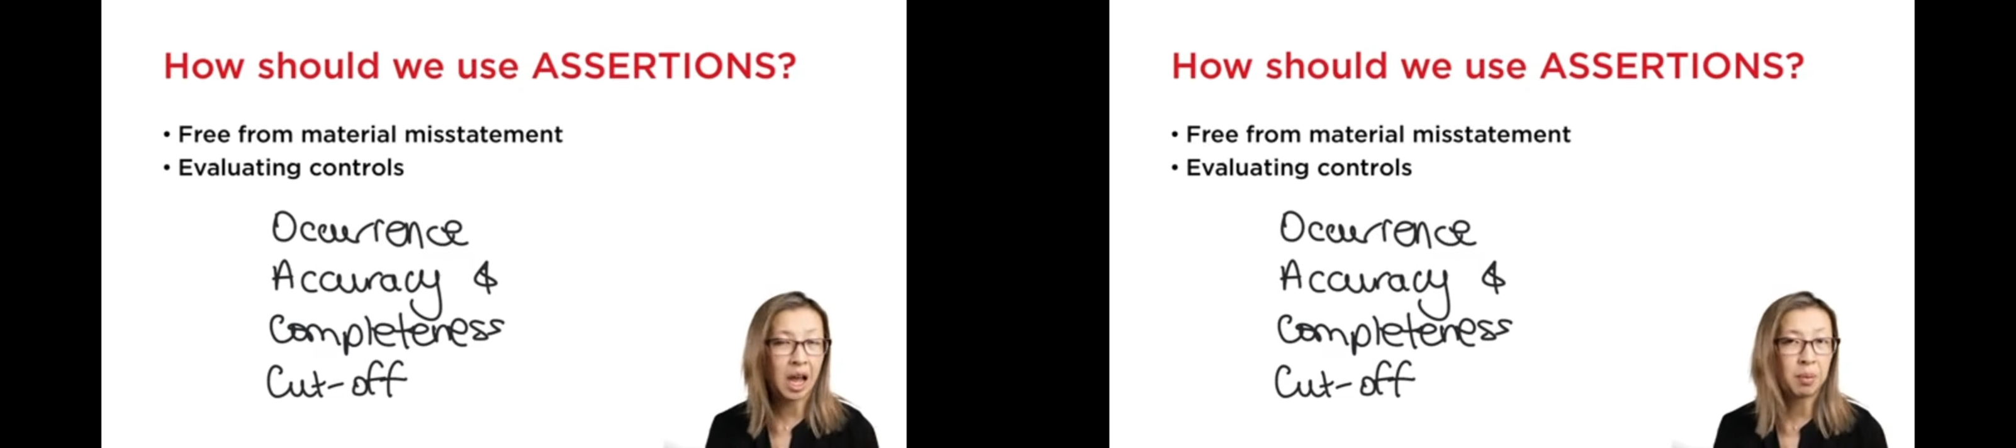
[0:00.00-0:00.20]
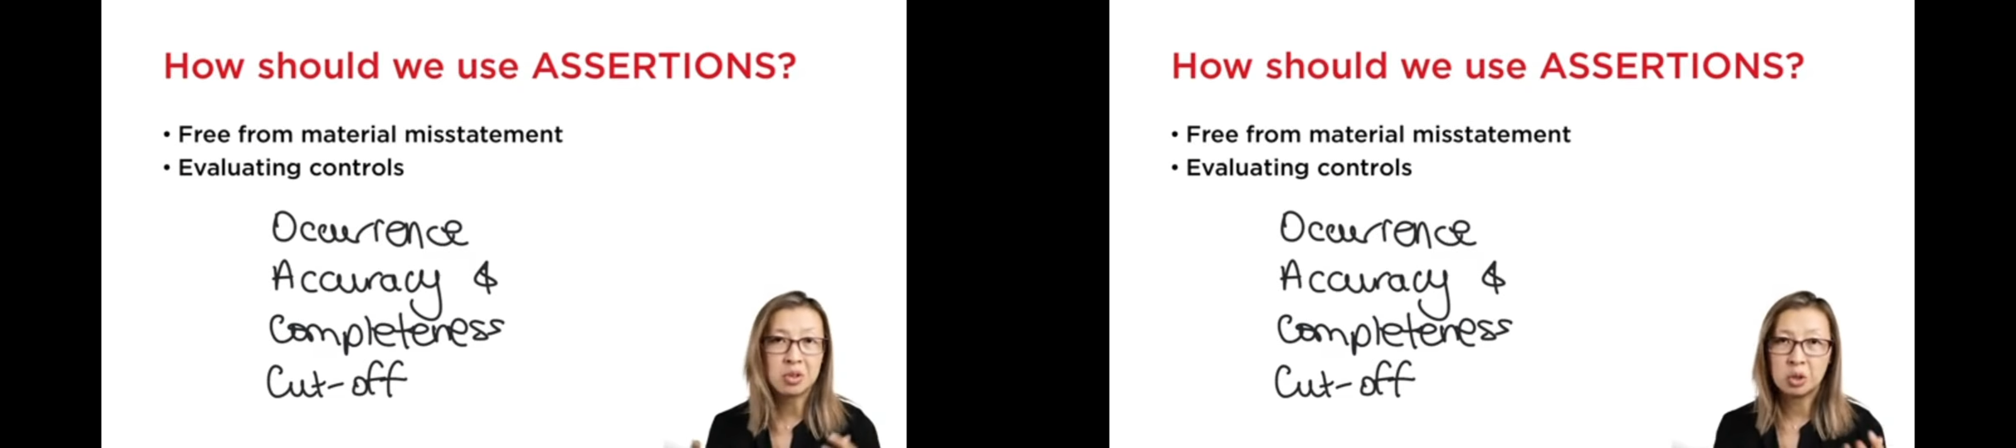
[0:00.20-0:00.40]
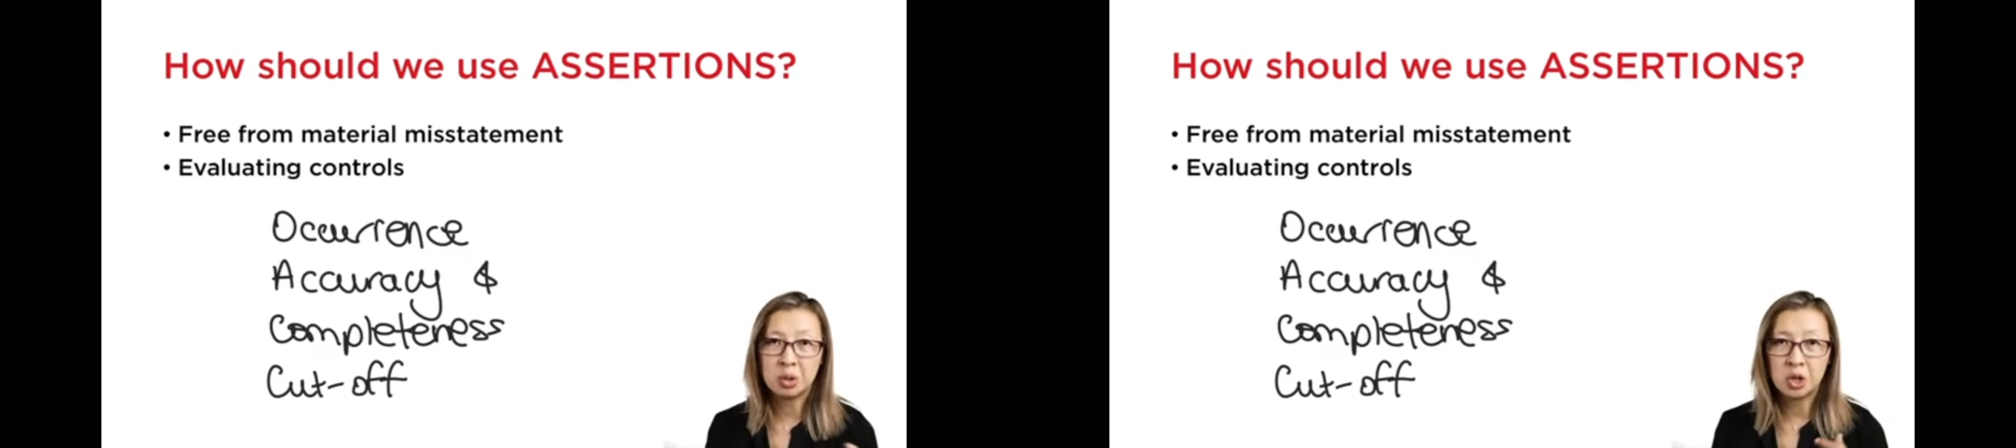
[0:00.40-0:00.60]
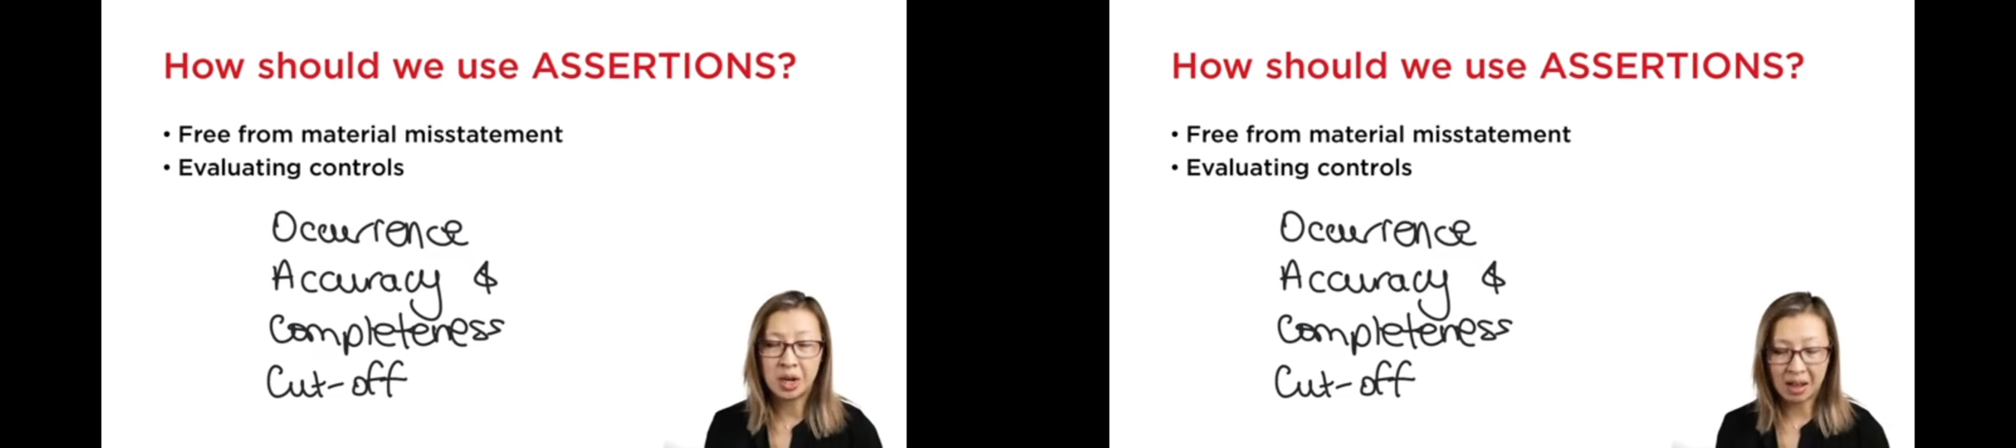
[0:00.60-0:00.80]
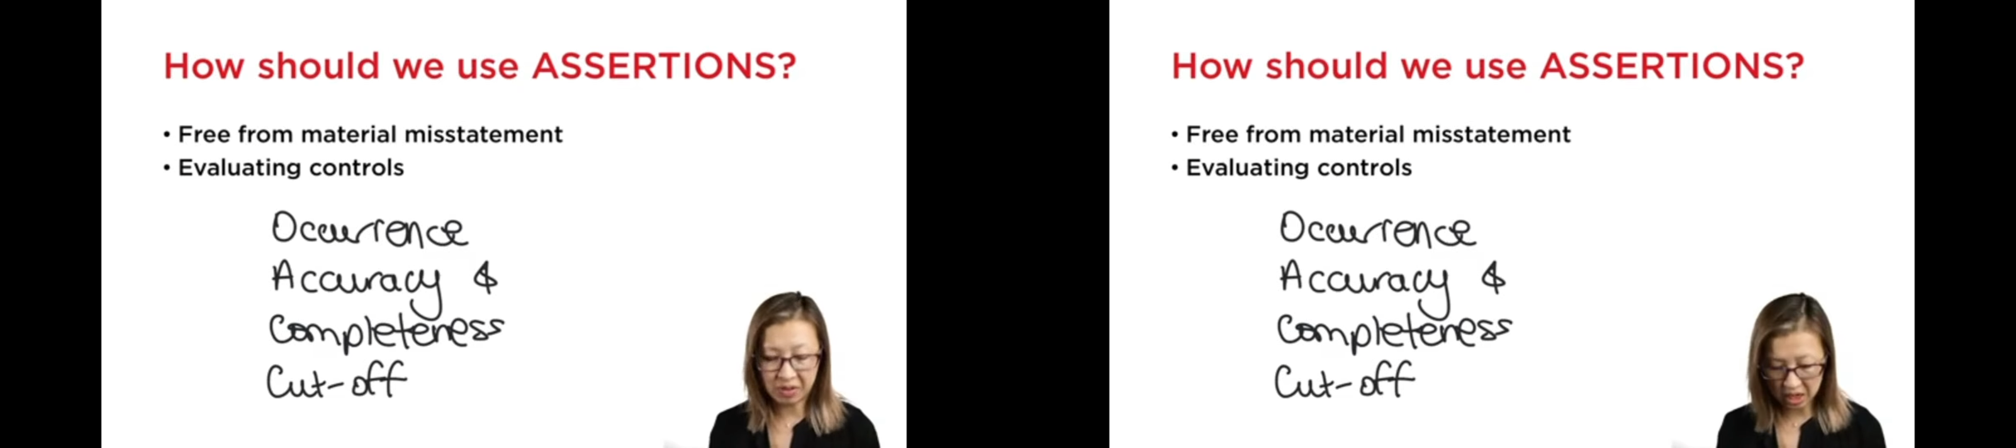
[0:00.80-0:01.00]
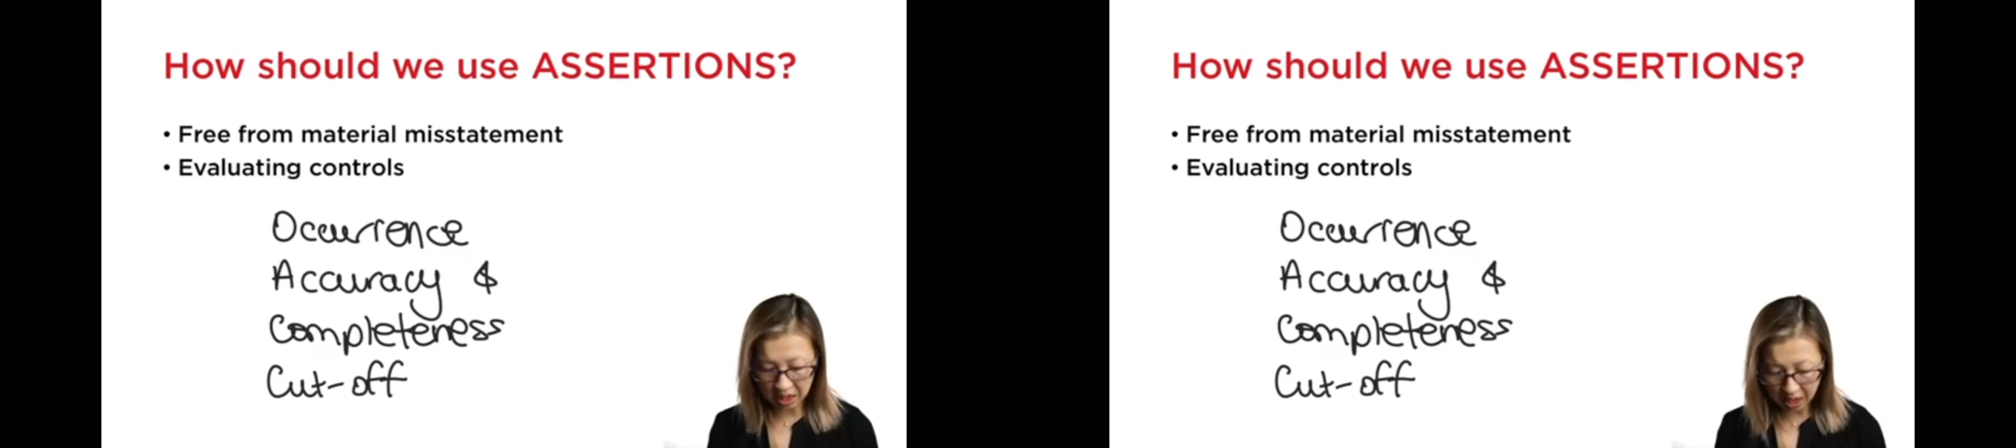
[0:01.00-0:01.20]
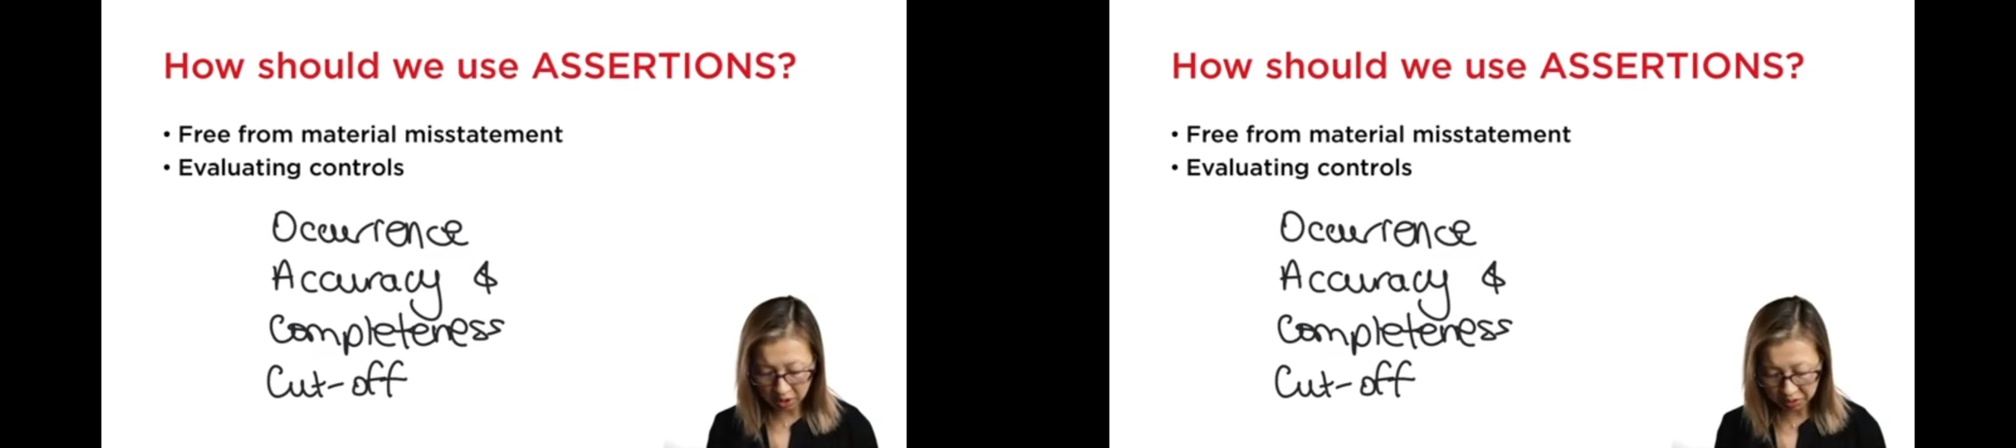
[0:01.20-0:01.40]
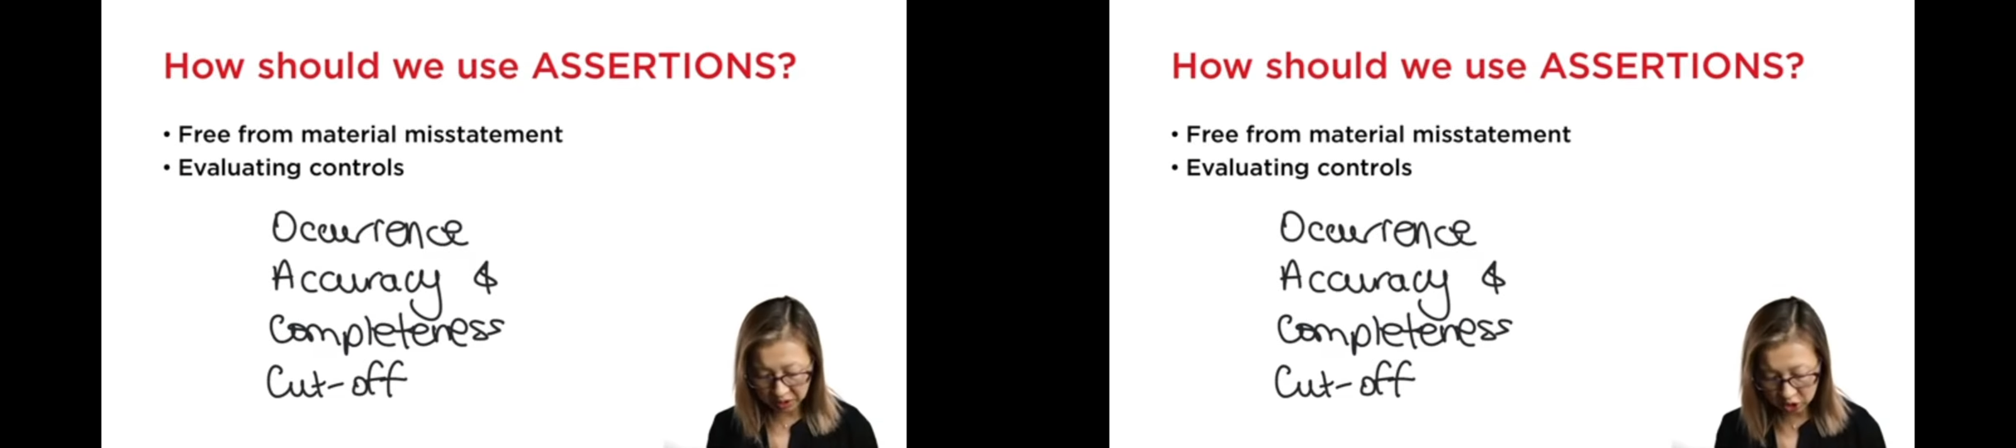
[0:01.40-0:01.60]
happened so we don't have any
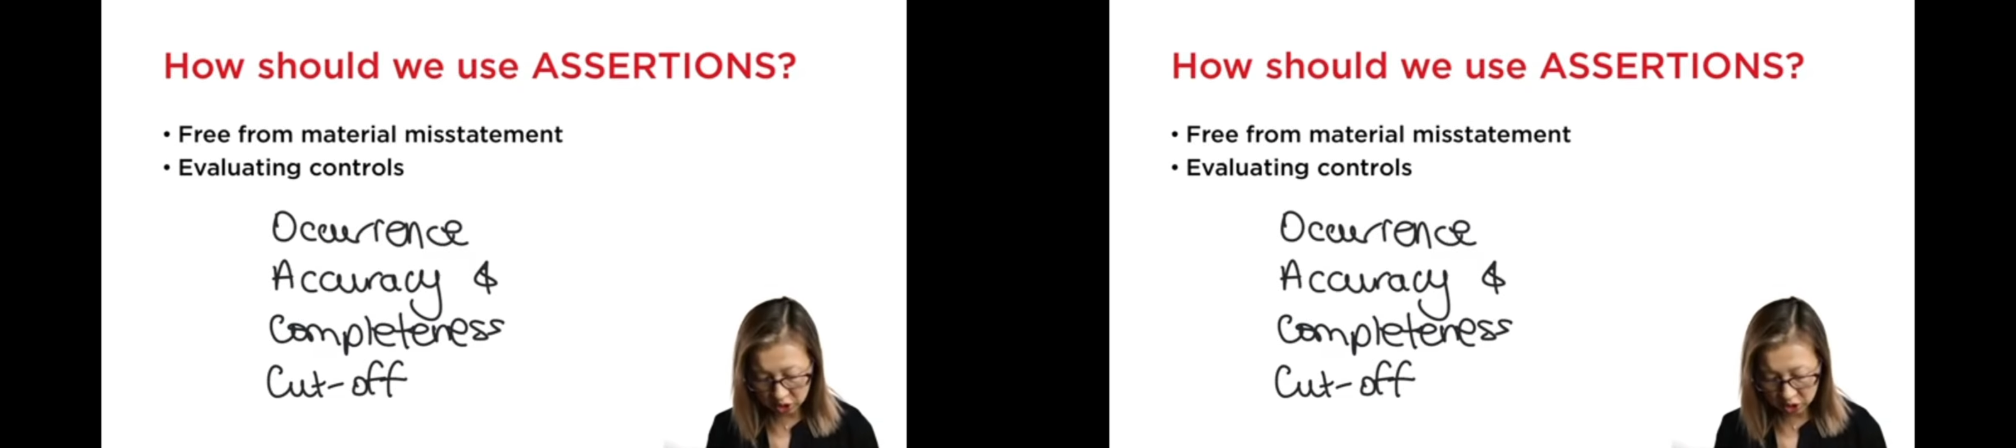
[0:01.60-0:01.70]
cutoff